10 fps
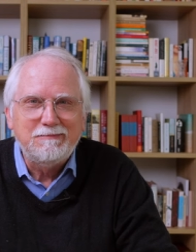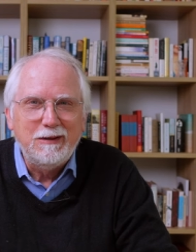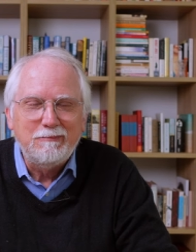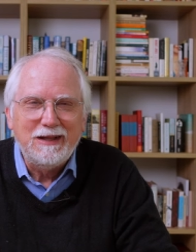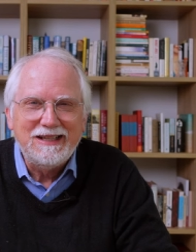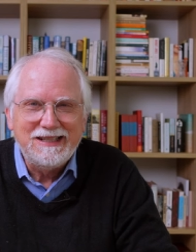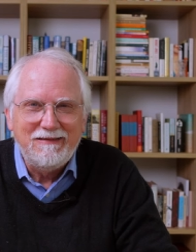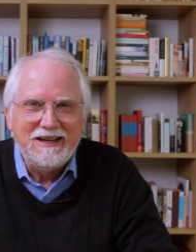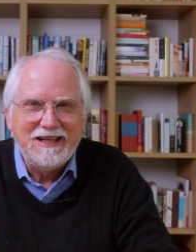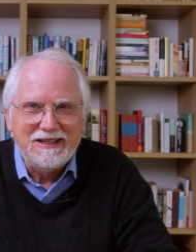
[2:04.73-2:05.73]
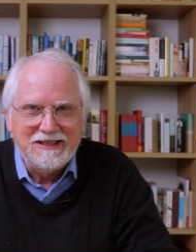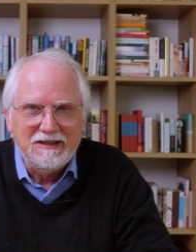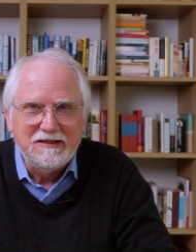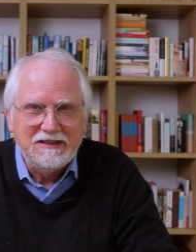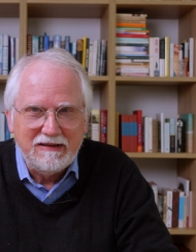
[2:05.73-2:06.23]
But by the time I got to
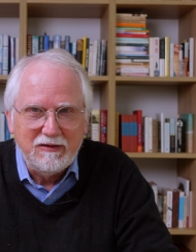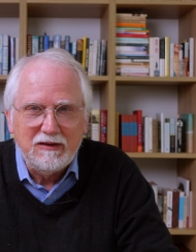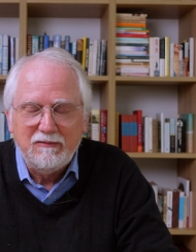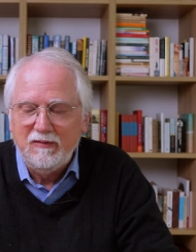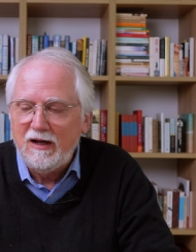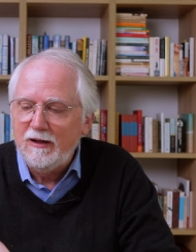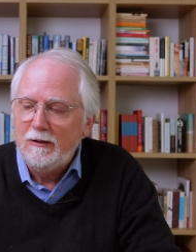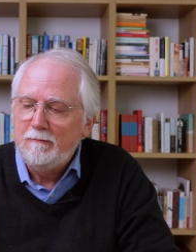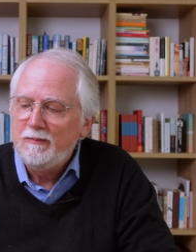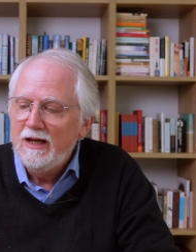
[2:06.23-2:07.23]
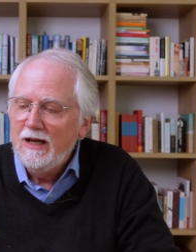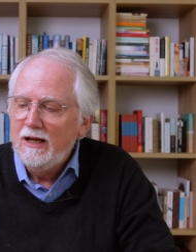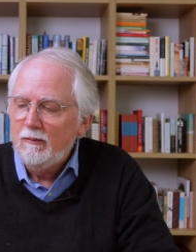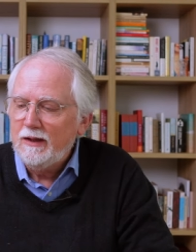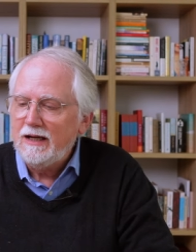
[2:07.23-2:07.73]
the seventh volume,
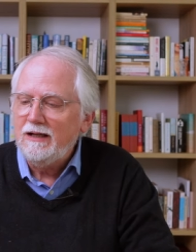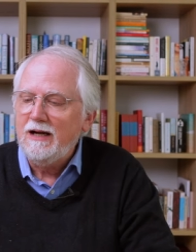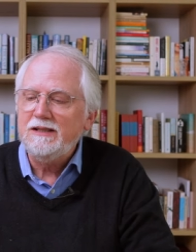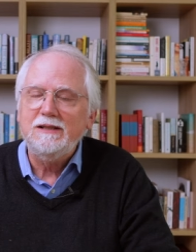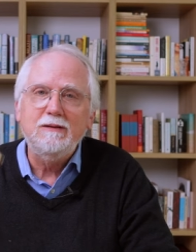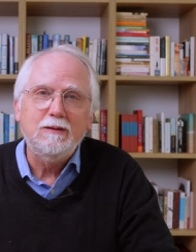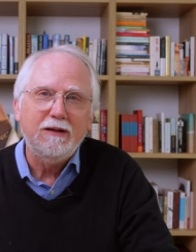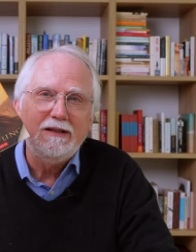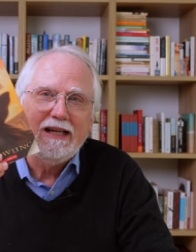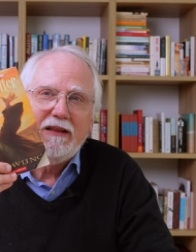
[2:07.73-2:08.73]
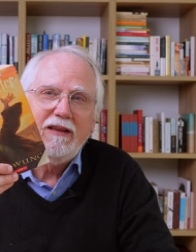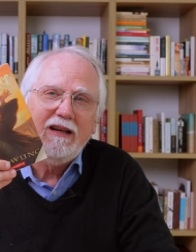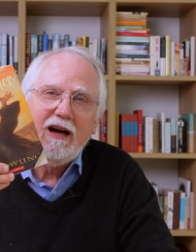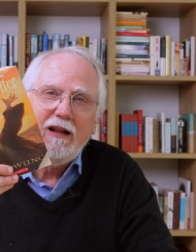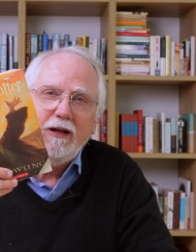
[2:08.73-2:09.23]
when I got to The Deathly
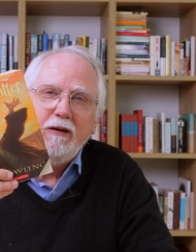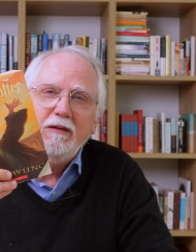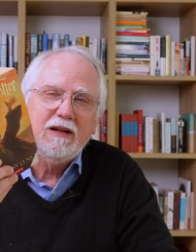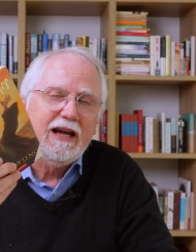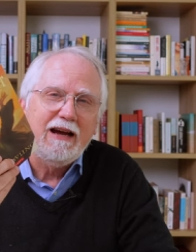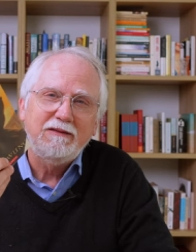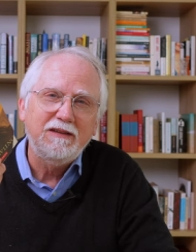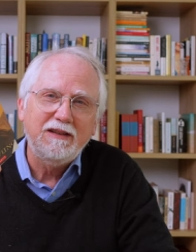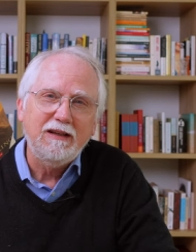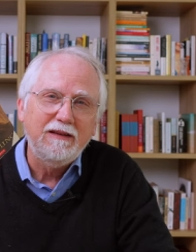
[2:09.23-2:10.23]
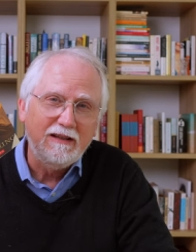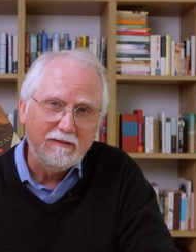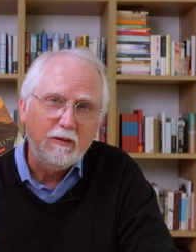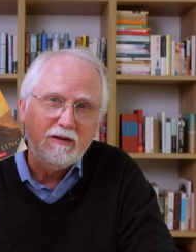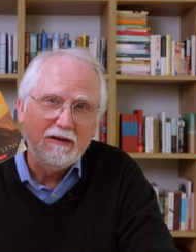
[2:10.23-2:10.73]
Hallows, I have to say this
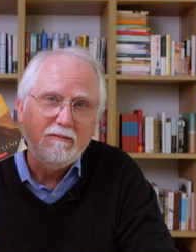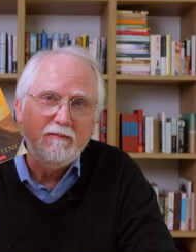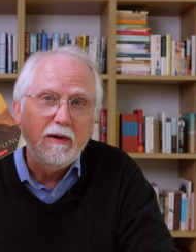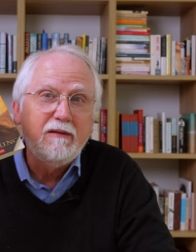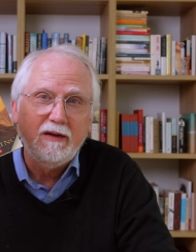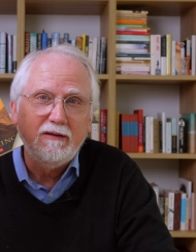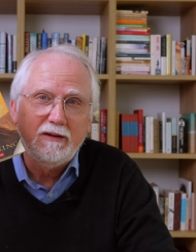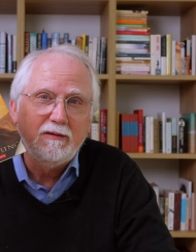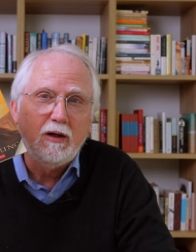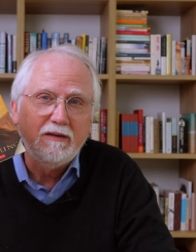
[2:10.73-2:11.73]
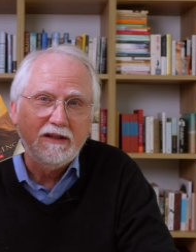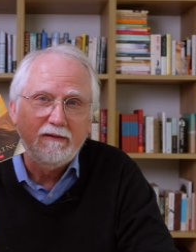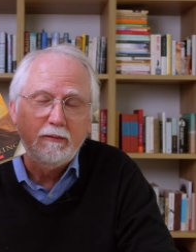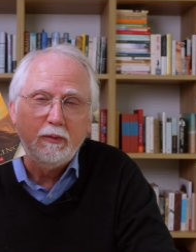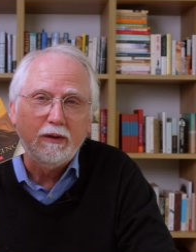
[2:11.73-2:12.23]
was the, my favorite of all
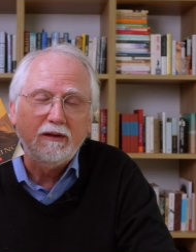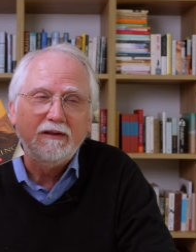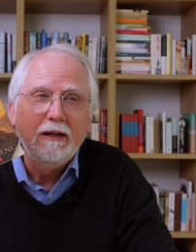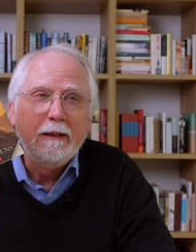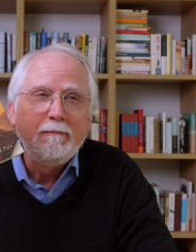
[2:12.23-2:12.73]
seven books.